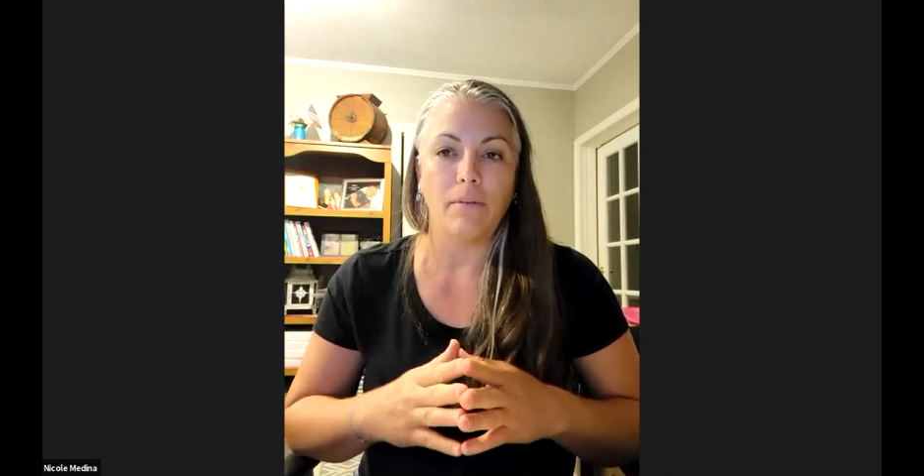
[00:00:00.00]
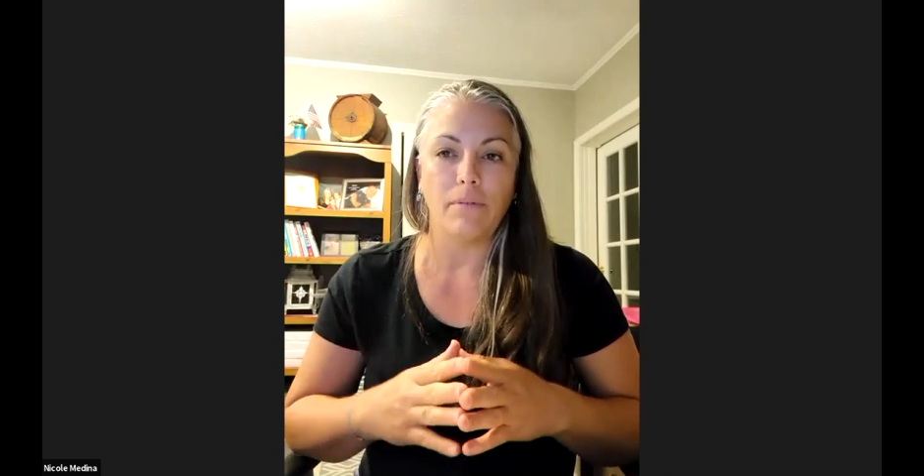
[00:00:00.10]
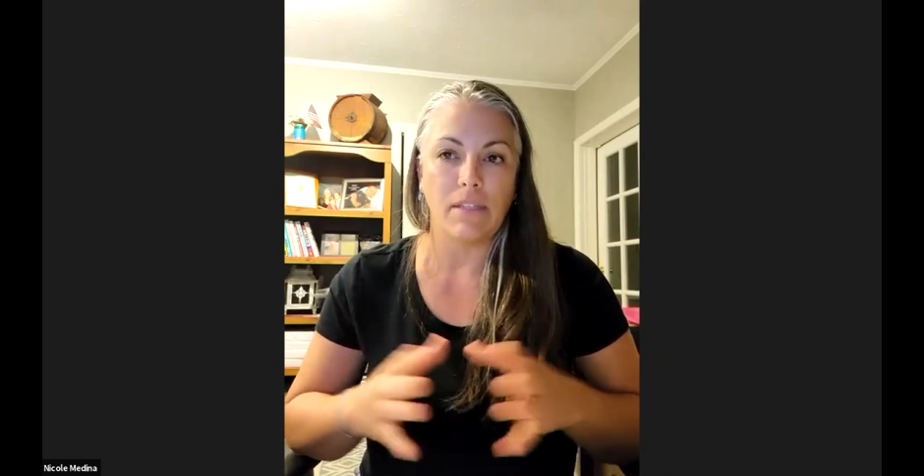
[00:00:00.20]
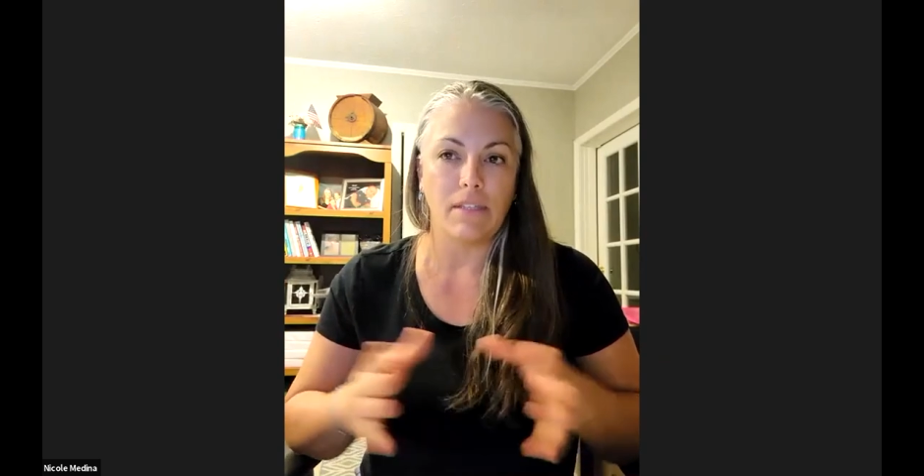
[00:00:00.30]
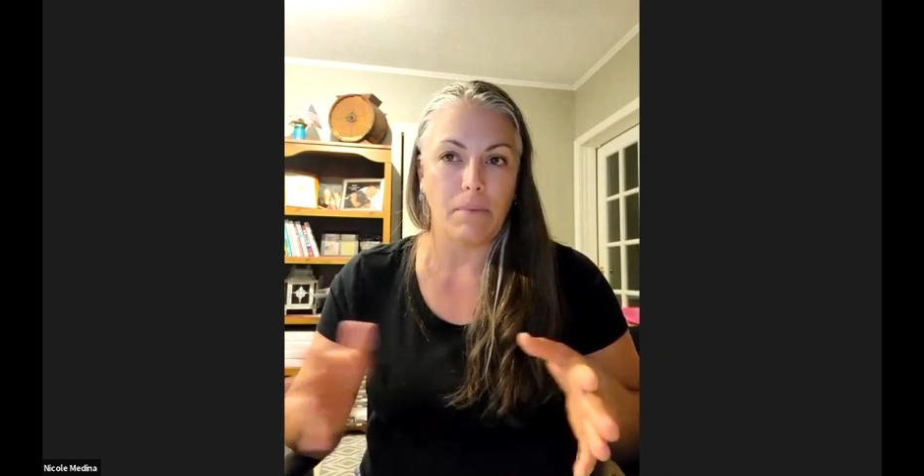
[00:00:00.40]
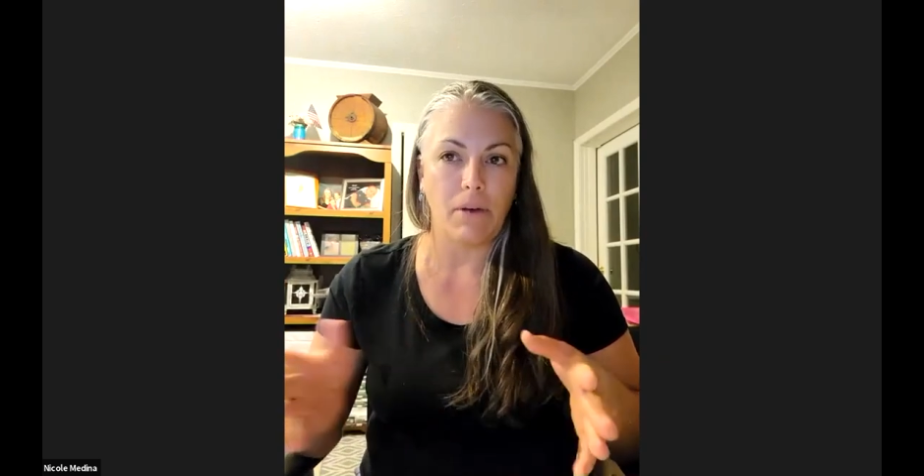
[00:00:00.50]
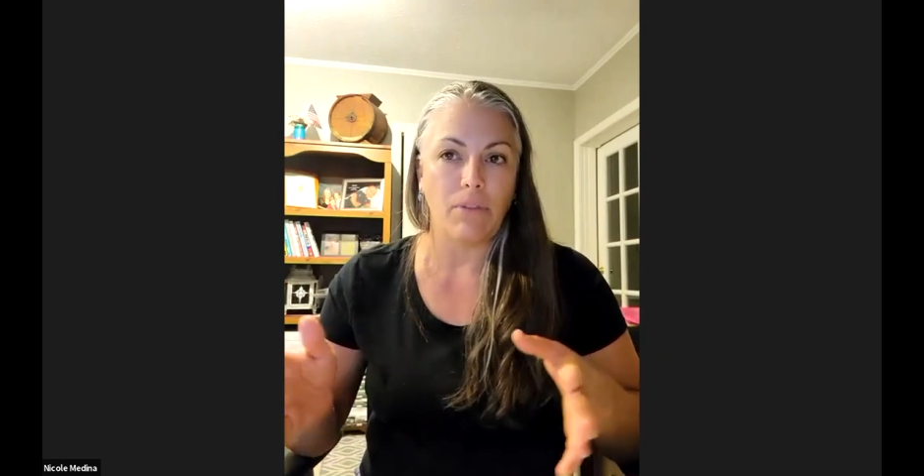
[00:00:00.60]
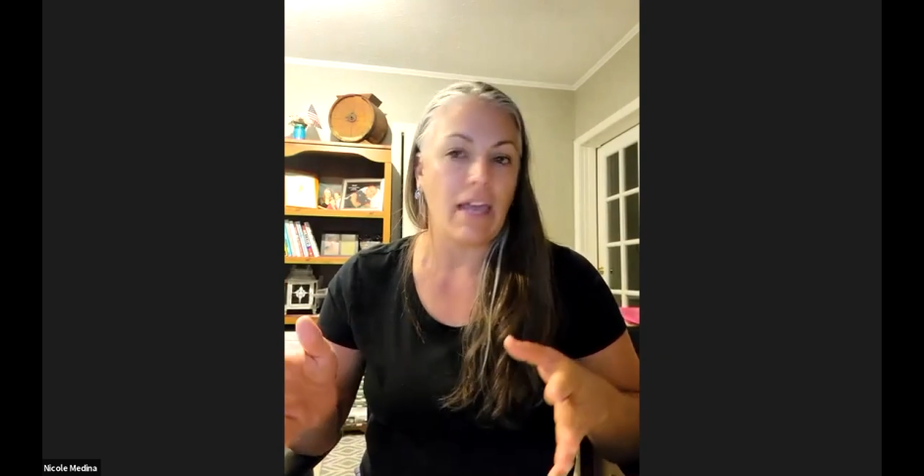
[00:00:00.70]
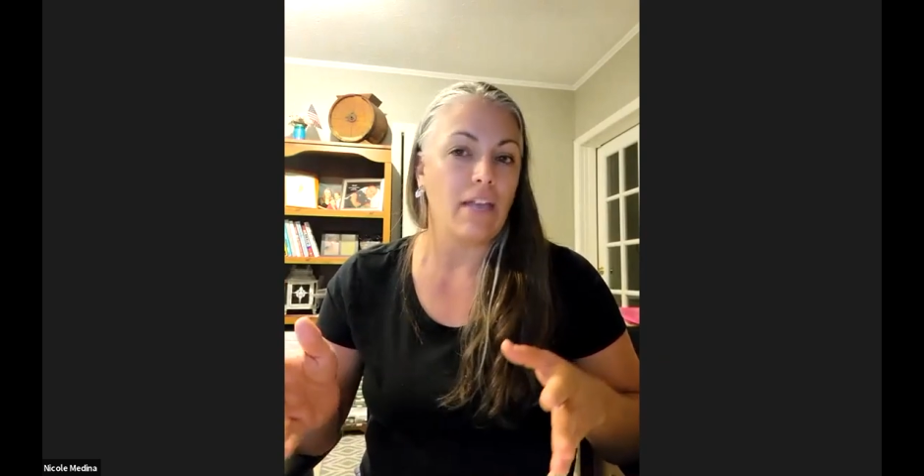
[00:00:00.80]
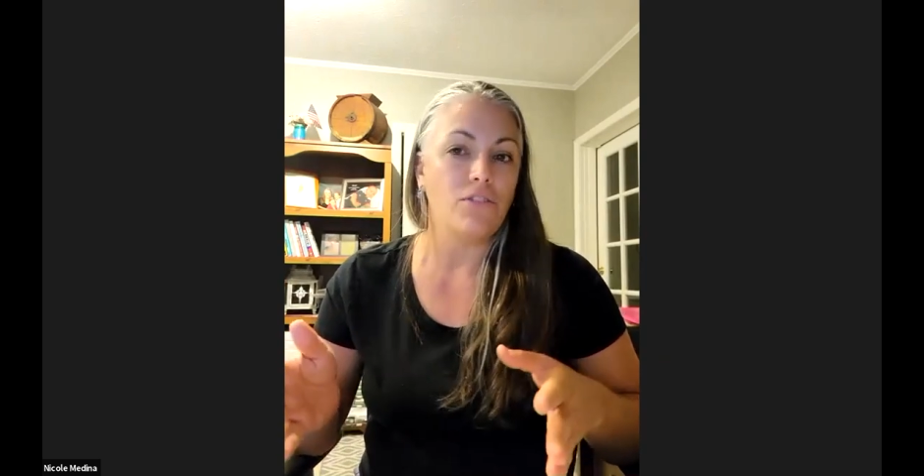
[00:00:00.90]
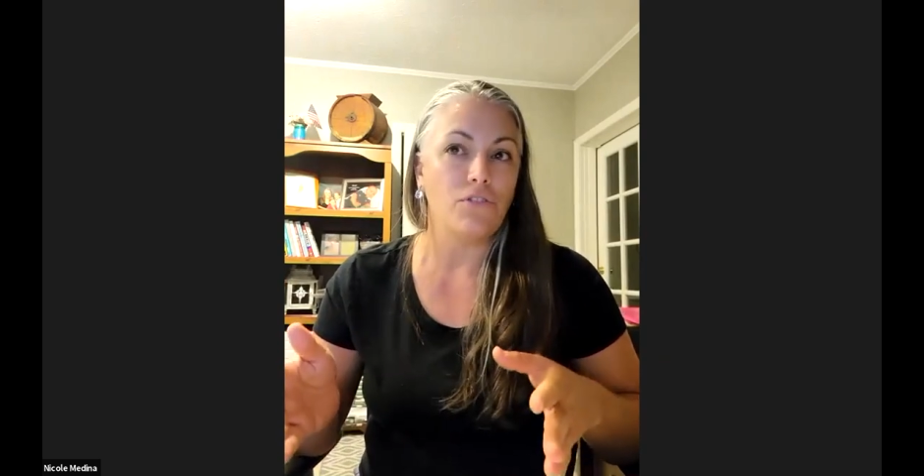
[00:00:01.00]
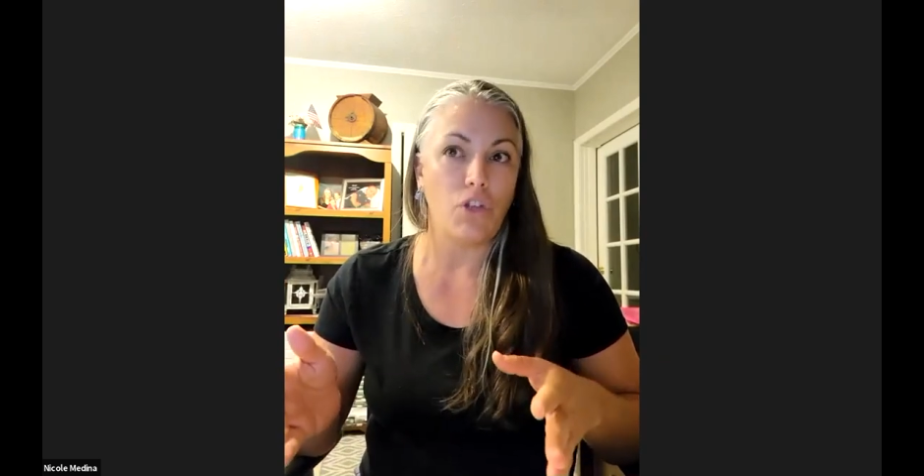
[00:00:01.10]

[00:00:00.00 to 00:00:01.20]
since about the age of